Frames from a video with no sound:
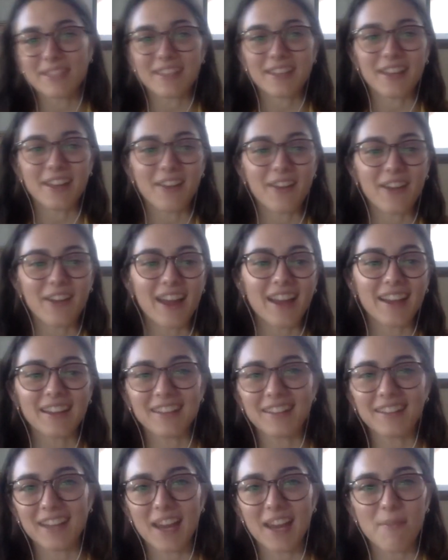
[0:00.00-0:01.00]
I
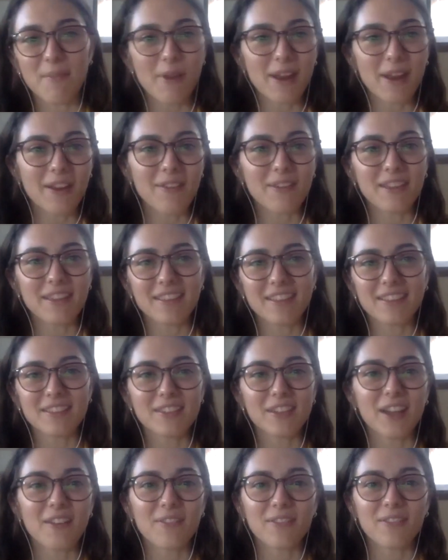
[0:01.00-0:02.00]
came away with in this
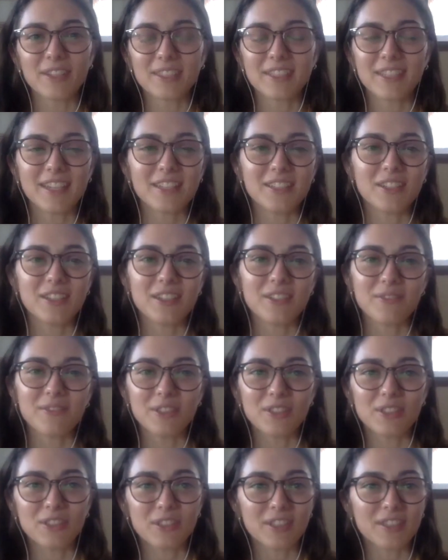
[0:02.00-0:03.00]
conversation
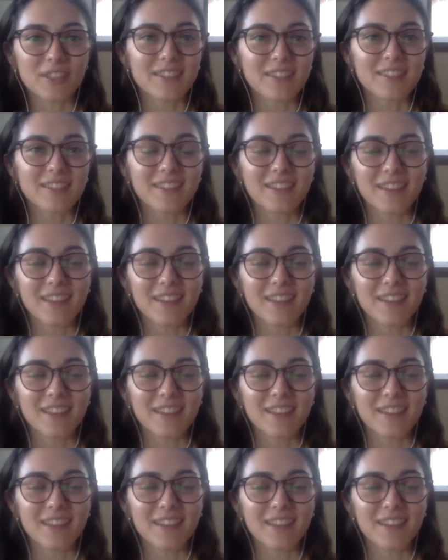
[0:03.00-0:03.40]
was just,